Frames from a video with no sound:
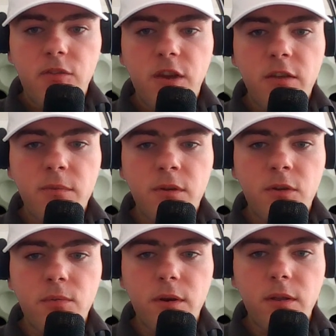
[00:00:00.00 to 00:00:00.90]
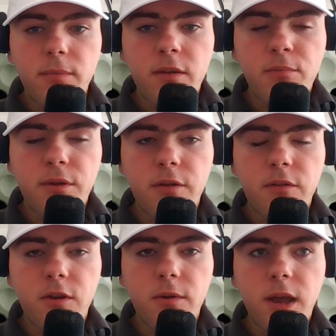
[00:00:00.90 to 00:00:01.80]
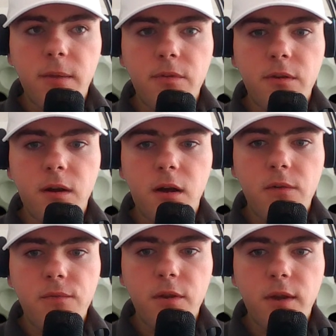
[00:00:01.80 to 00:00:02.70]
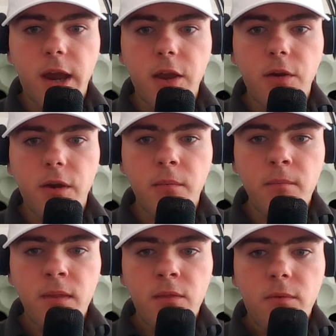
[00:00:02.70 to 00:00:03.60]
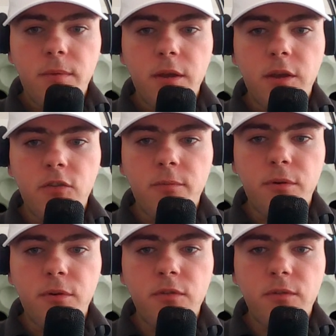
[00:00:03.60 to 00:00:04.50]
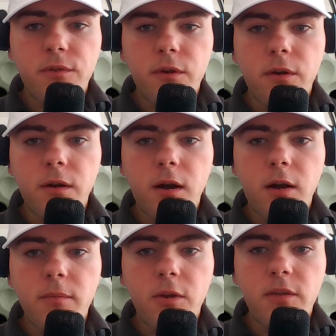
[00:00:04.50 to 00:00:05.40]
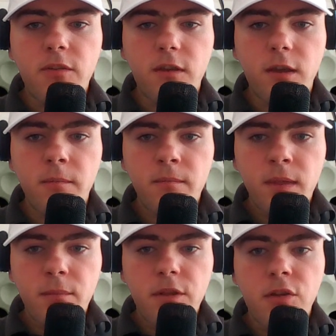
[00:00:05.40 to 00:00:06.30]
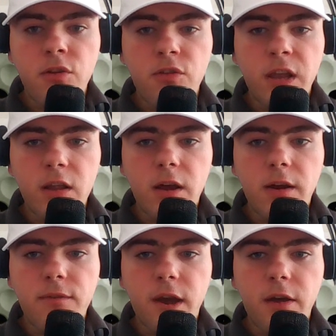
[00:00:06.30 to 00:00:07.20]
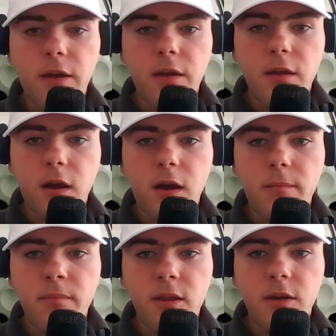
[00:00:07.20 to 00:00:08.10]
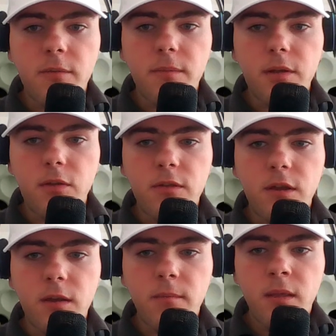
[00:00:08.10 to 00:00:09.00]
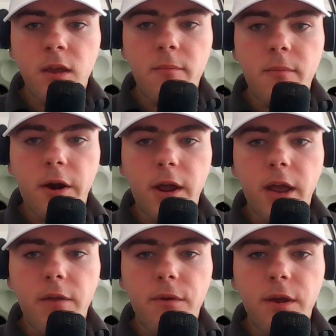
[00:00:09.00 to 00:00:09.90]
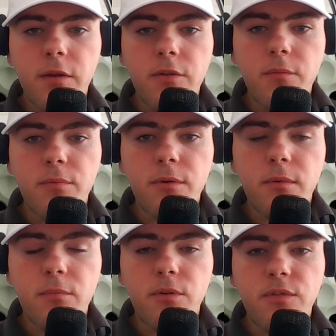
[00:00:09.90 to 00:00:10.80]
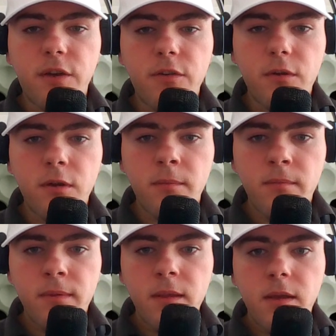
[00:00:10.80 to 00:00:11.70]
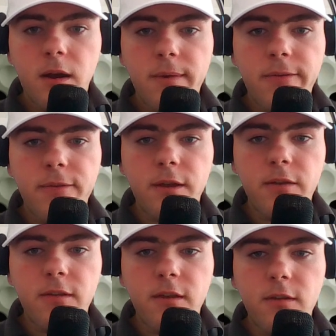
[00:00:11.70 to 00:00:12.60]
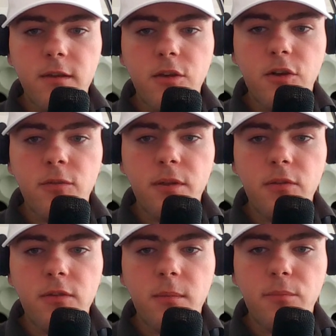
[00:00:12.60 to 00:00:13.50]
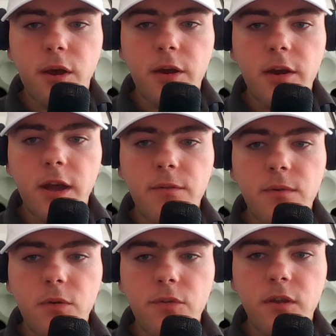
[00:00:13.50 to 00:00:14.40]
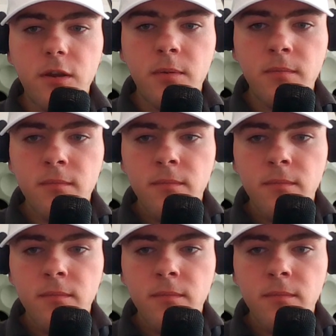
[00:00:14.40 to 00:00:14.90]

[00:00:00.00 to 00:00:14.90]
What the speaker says: Jasmine Koo is one of the best players, in amateur golf. Adding her in will be a huge boost for USC, but they're losing a lot of talent. They're going to be losing Amari Avery, who turned professional after last season. They'll also be losing Brianna Navarrosa.